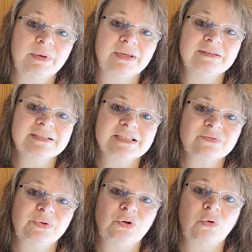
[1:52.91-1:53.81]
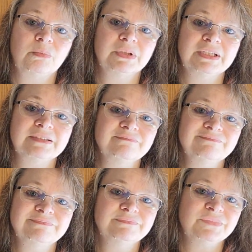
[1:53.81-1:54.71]
but since we normally
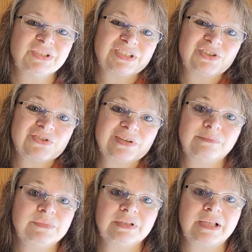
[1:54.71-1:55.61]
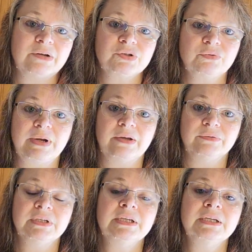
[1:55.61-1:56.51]
just use them to lounge
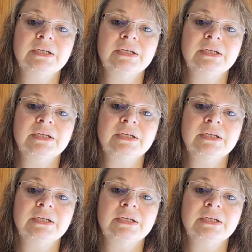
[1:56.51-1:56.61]
around,